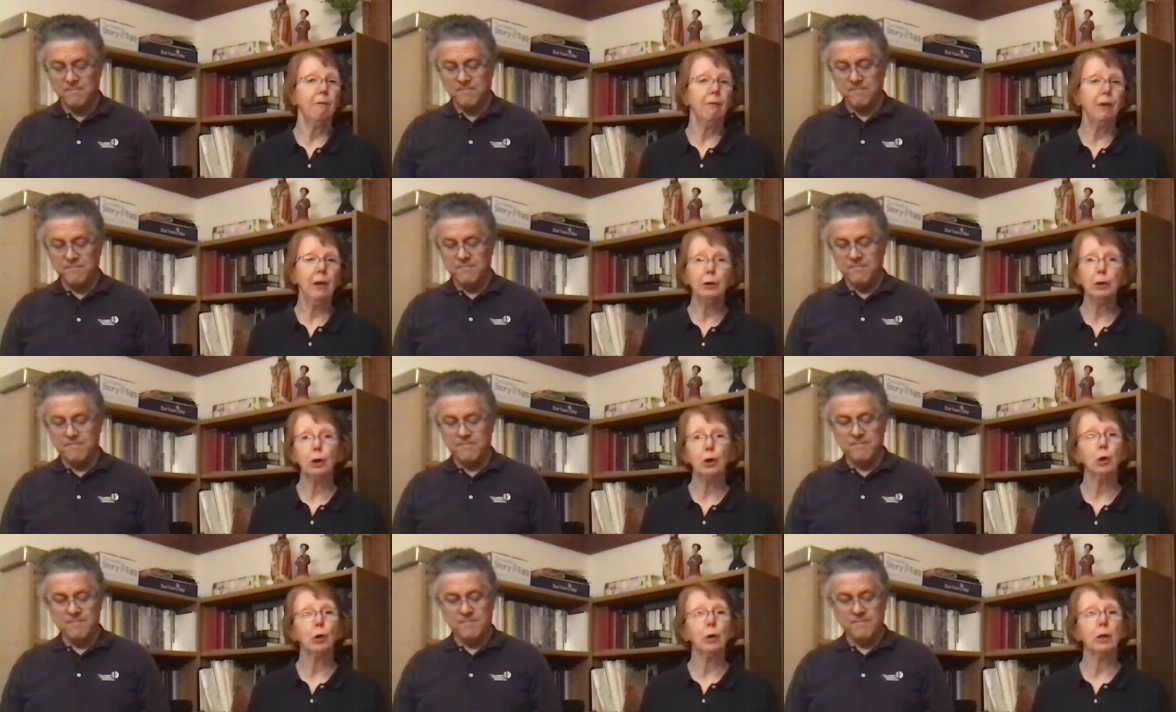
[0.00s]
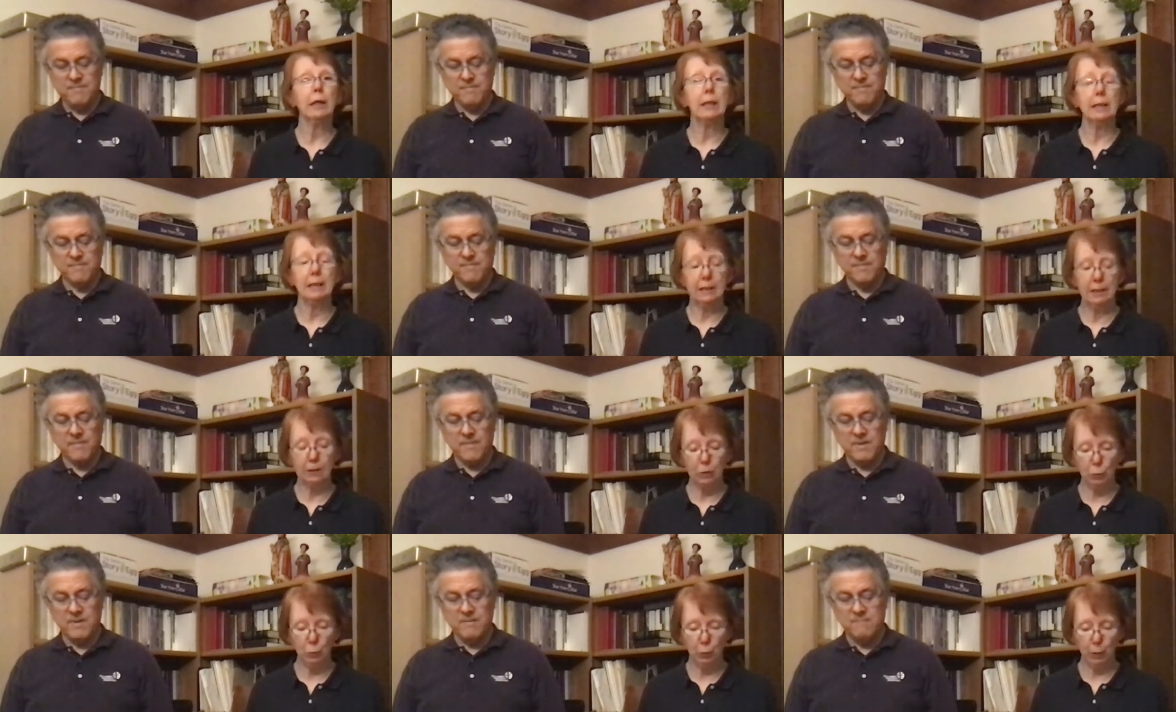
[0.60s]
Speaker 1: fish couldn't
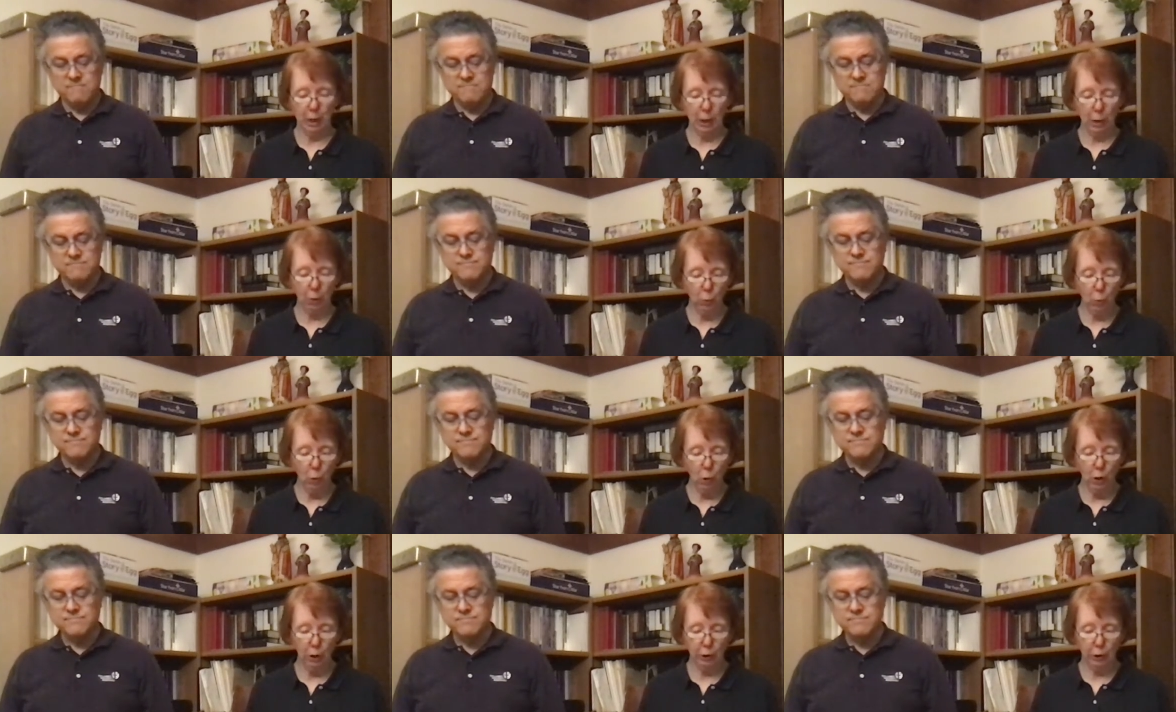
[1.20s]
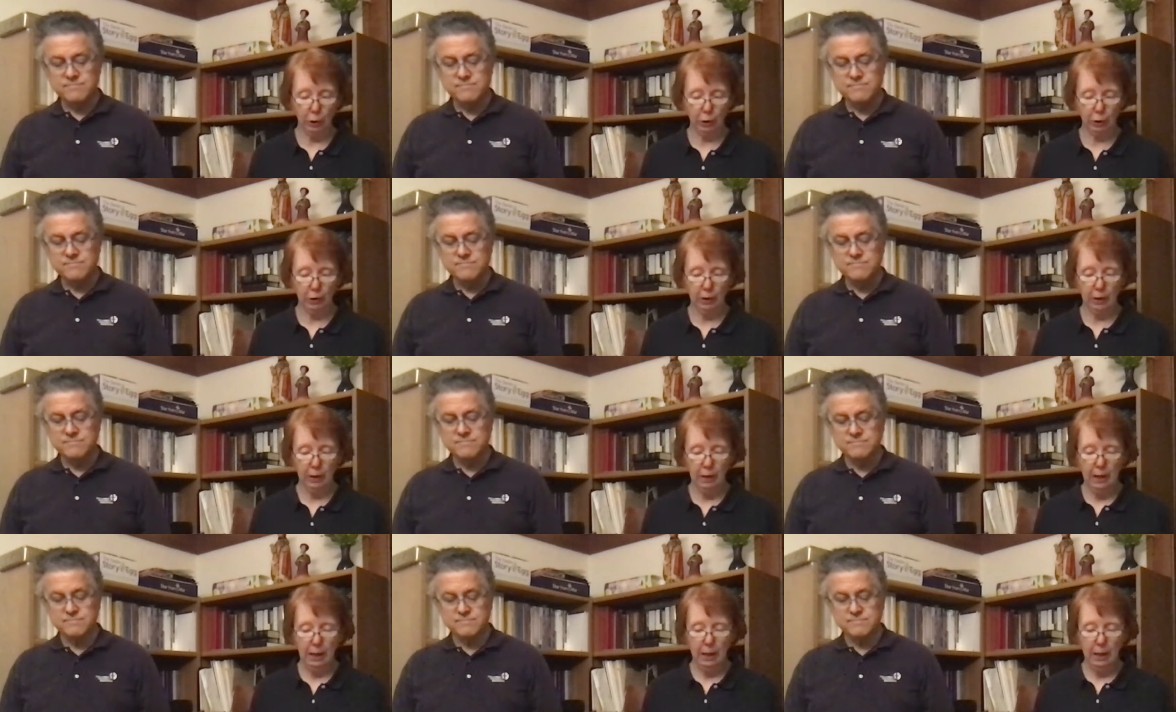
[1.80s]
exist without water,